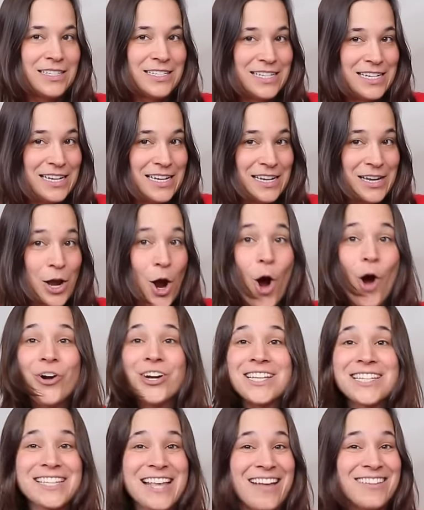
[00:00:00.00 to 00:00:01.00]
D.
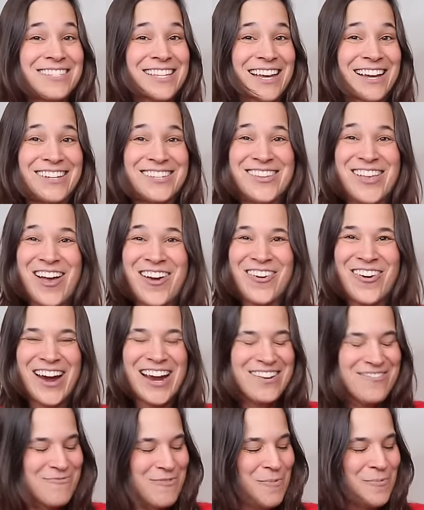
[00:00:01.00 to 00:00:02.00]
Already sounds like a song,
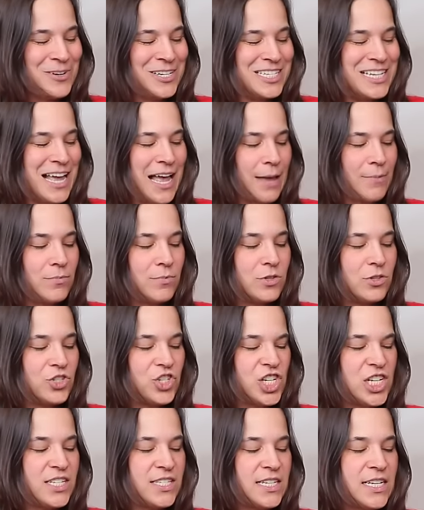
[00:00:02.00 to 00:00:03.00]
right? One more time.
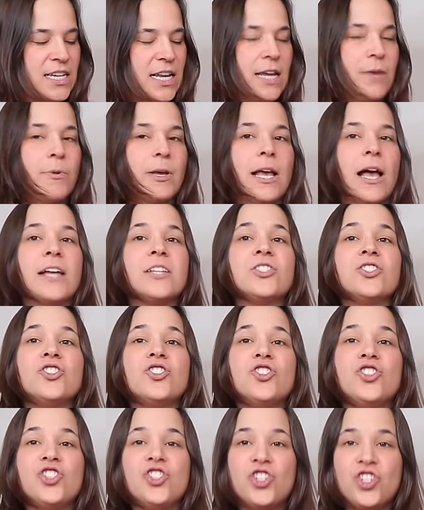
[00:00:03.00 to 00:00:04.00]
G, C, D. We got
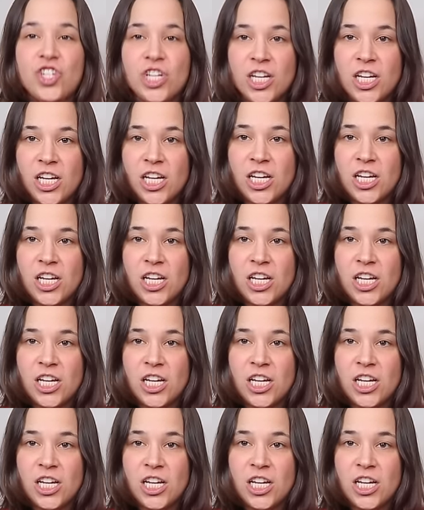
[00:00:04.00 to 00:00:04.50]
G,